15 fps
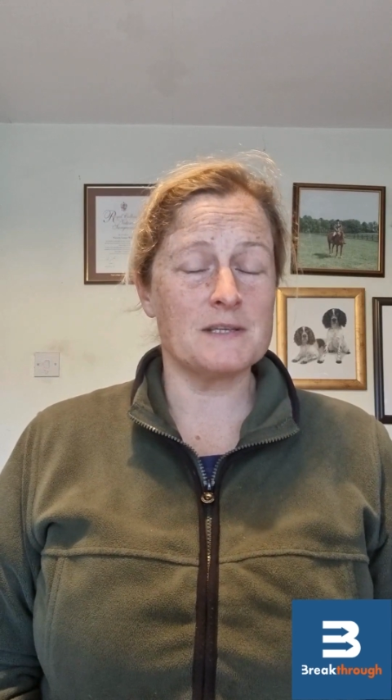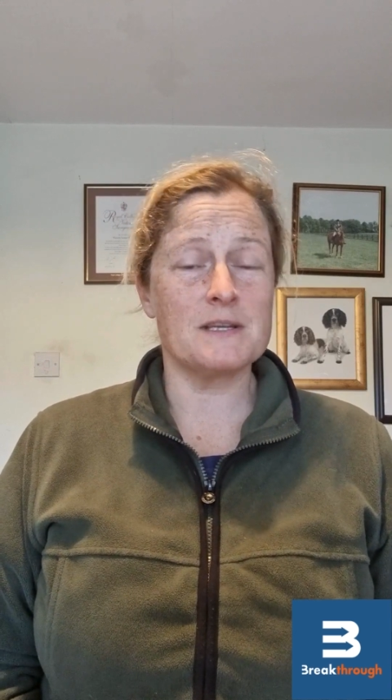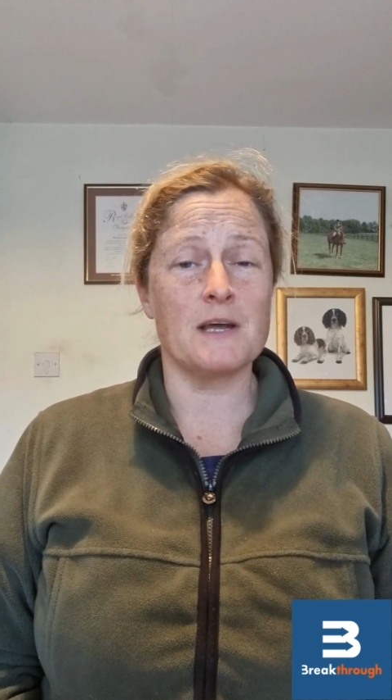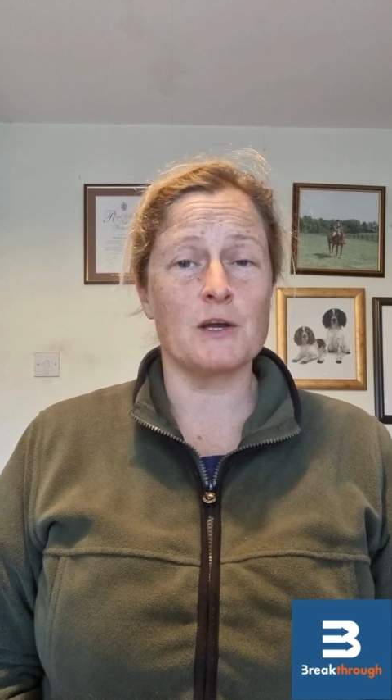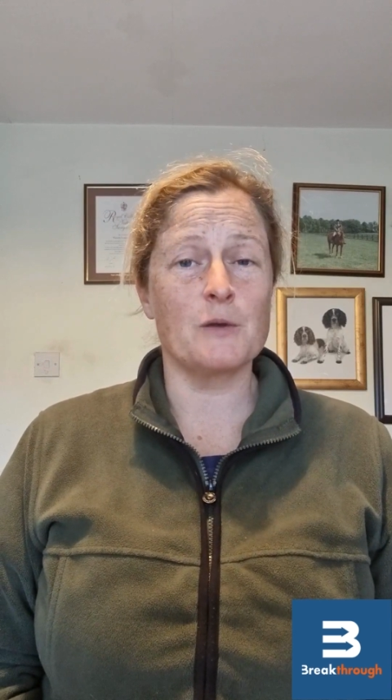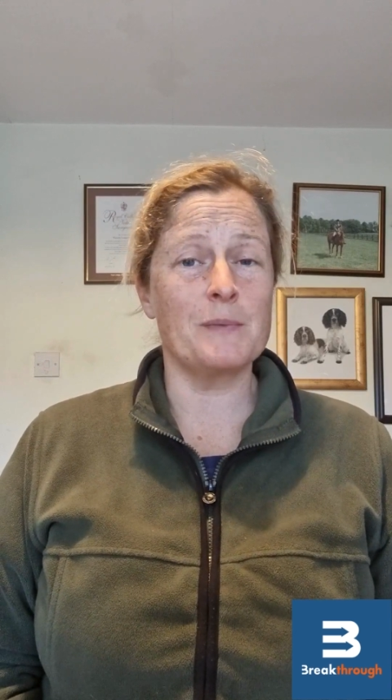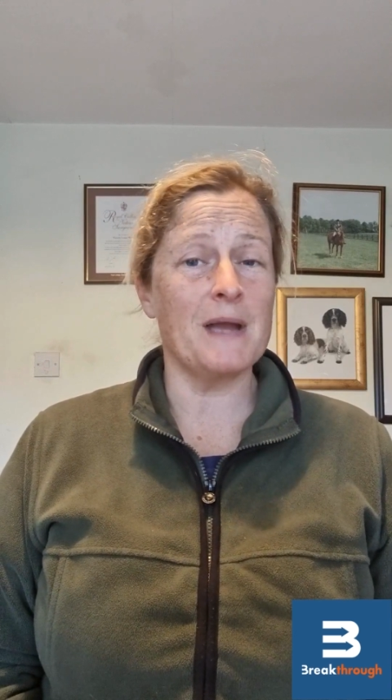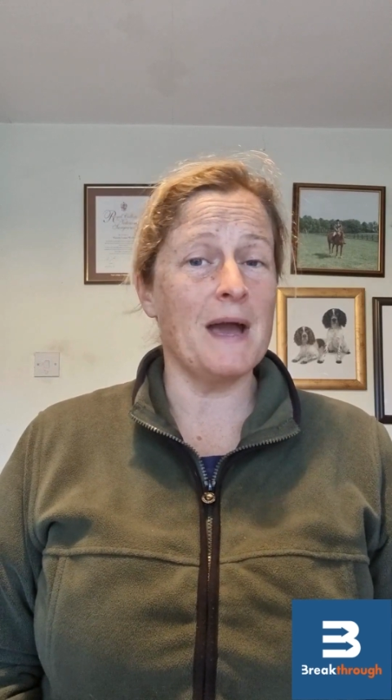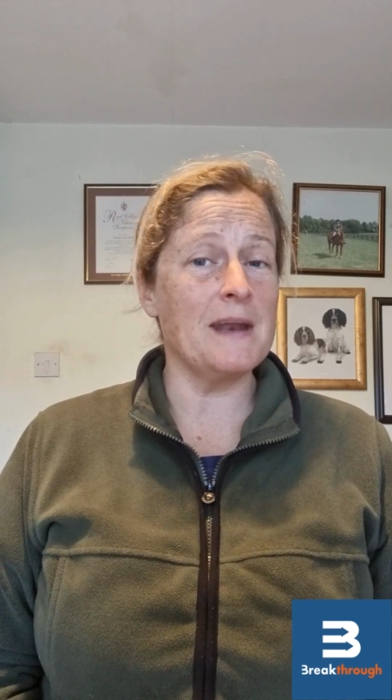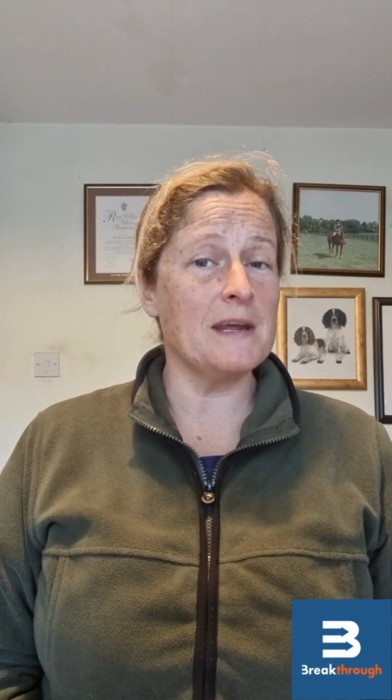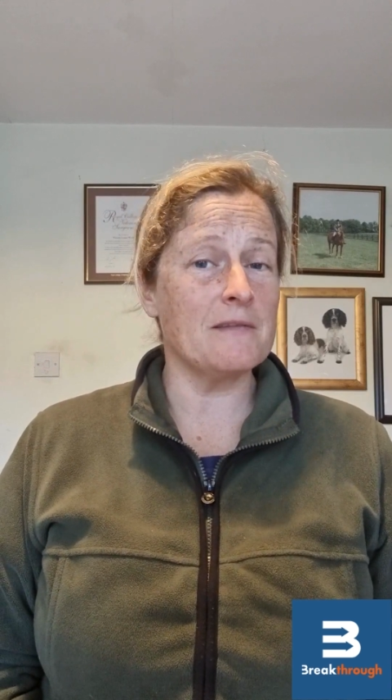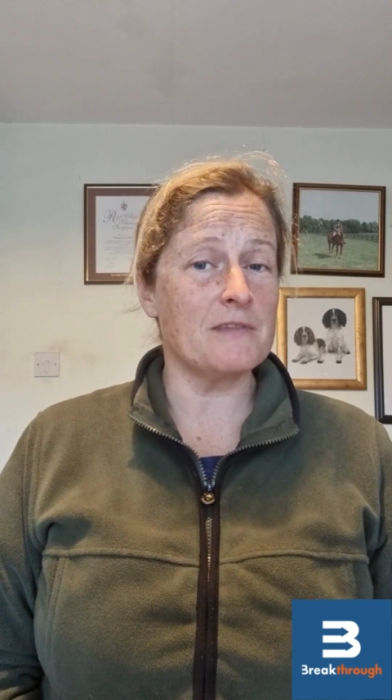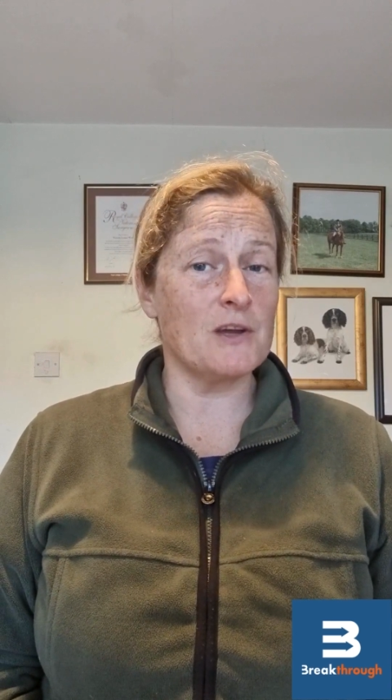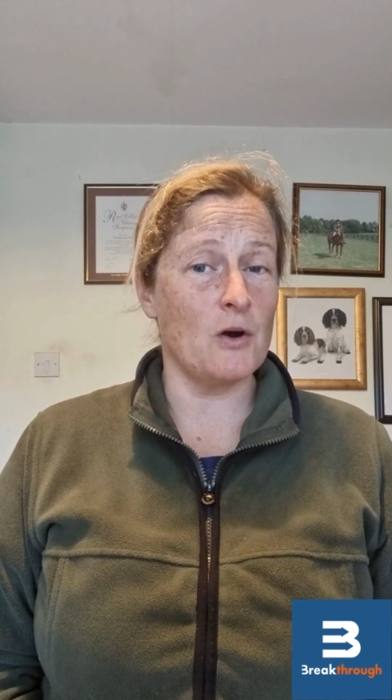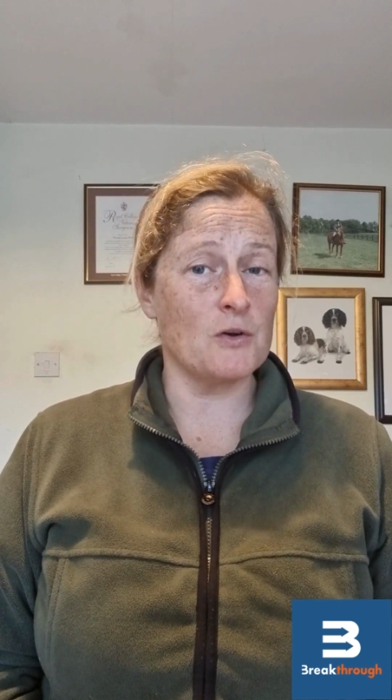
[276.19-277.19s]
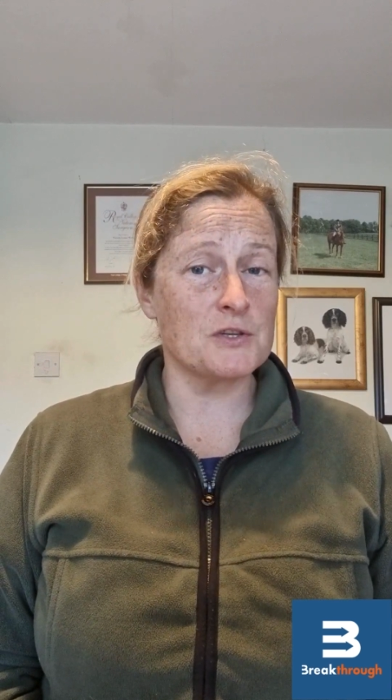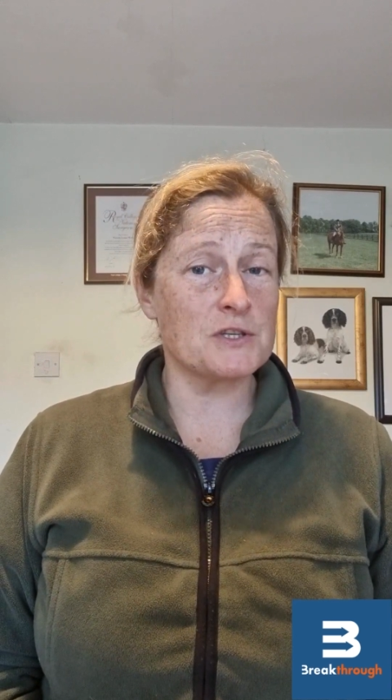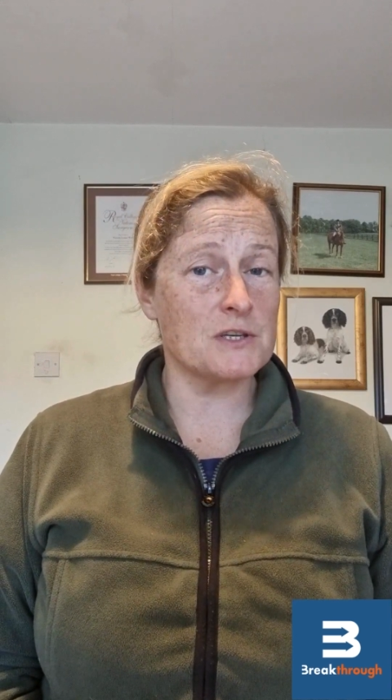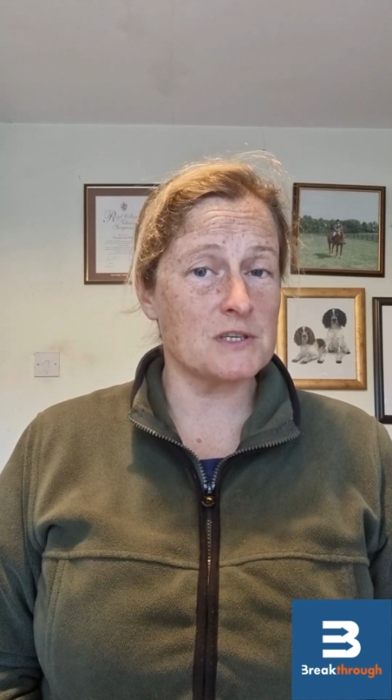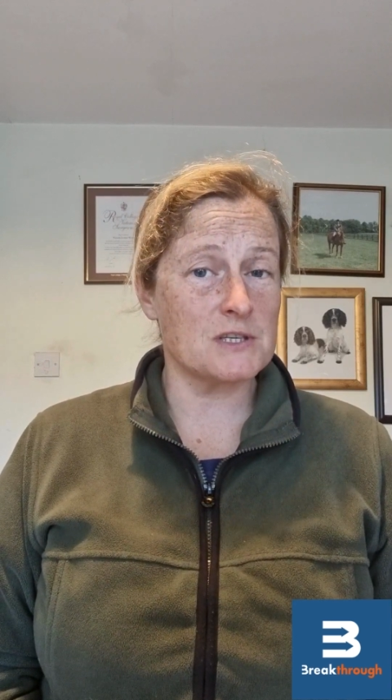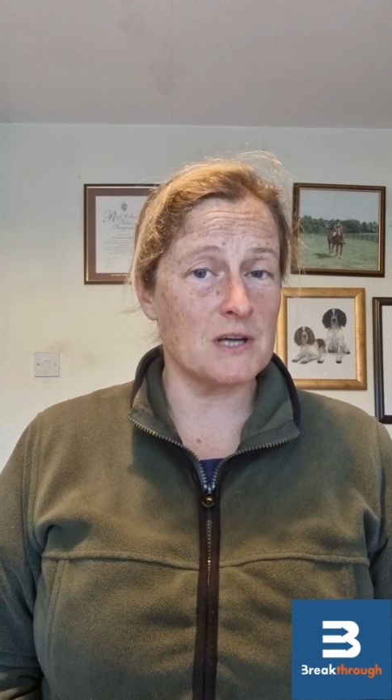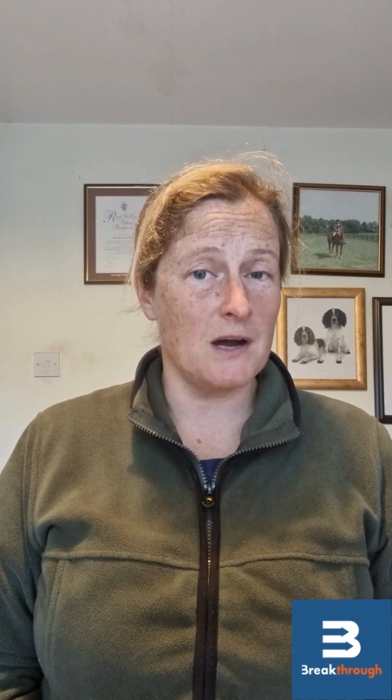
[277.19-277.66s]
so that could be any of the
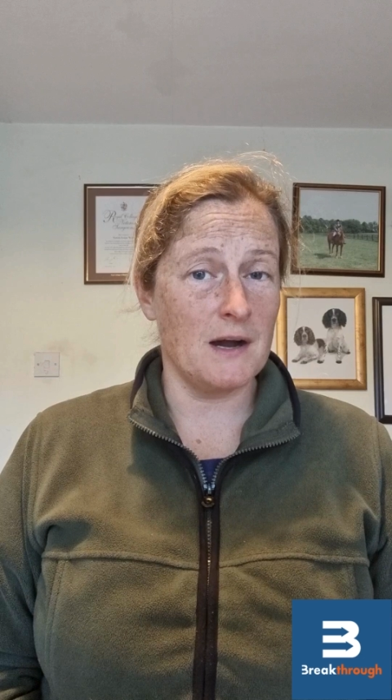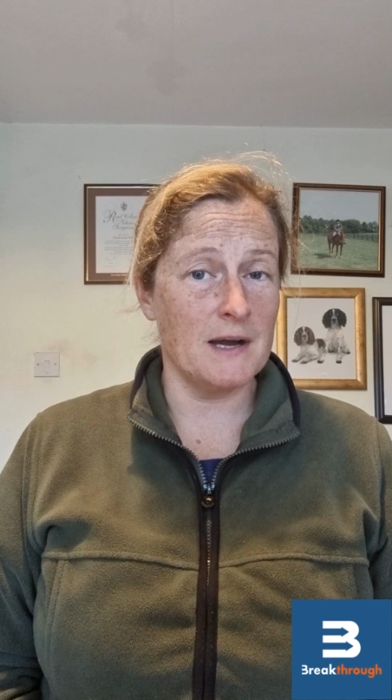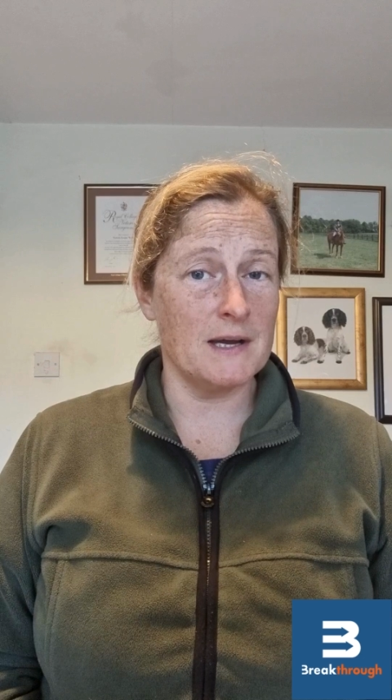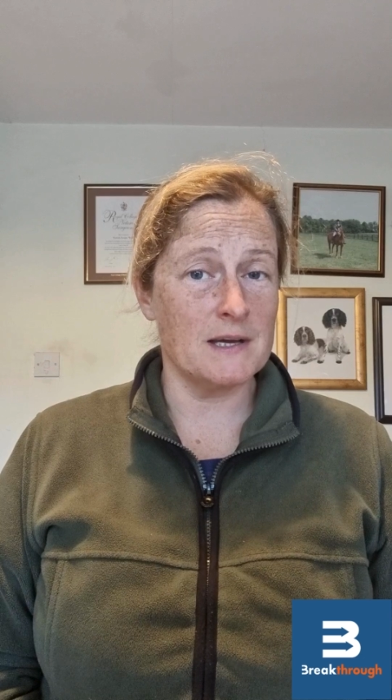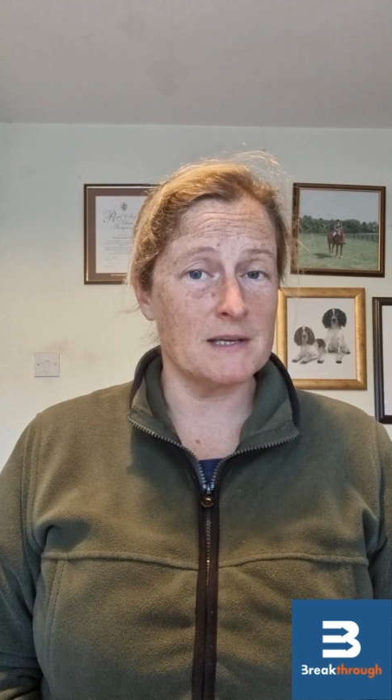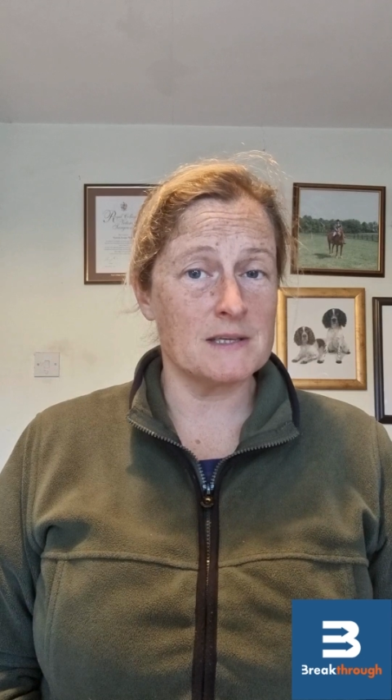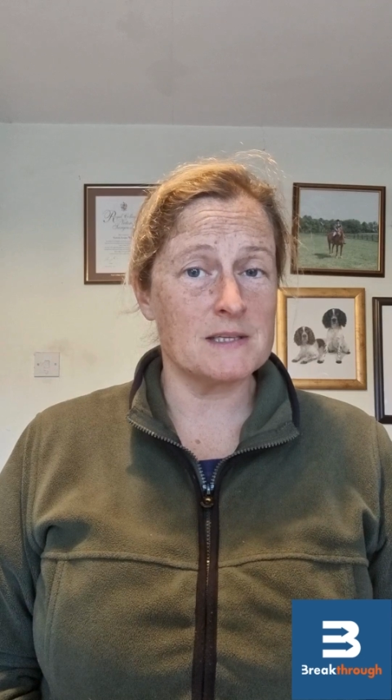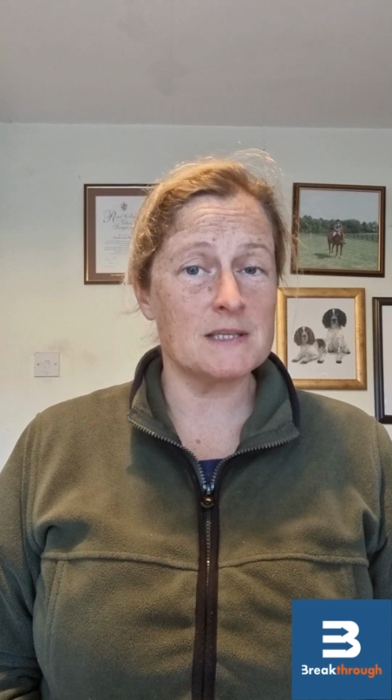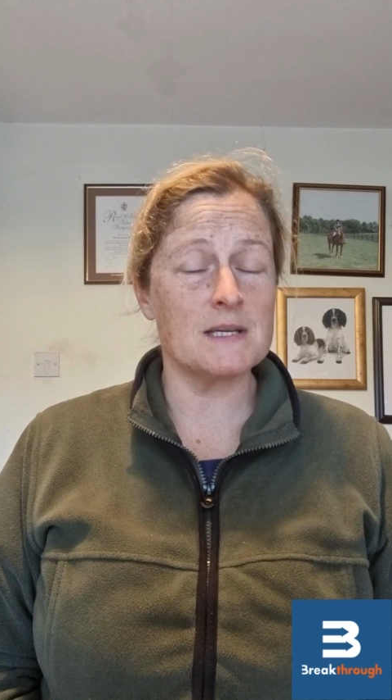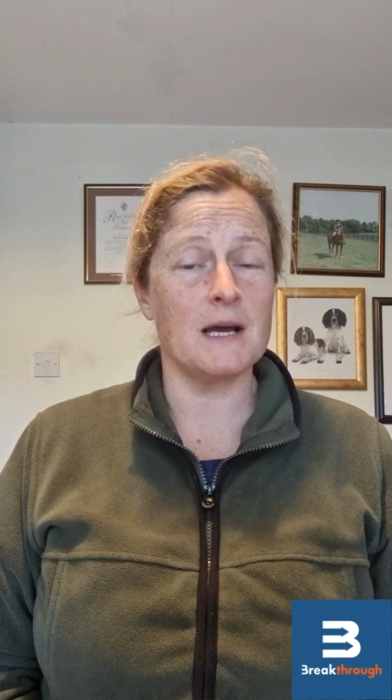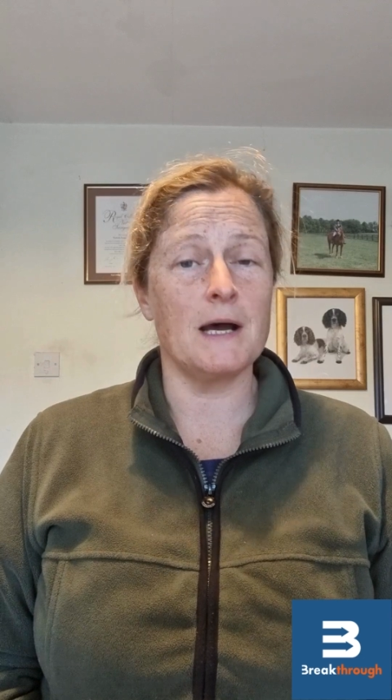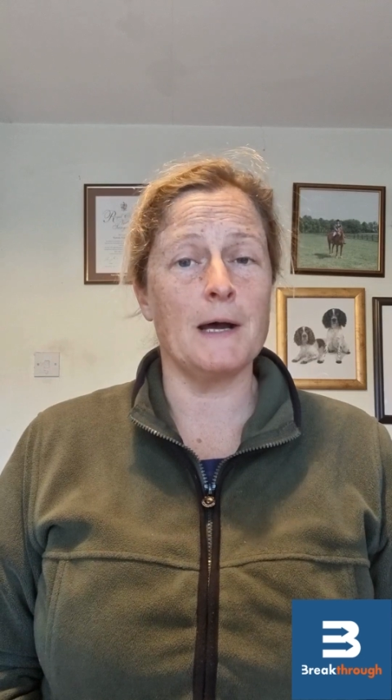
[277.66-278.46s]
Oscars diets,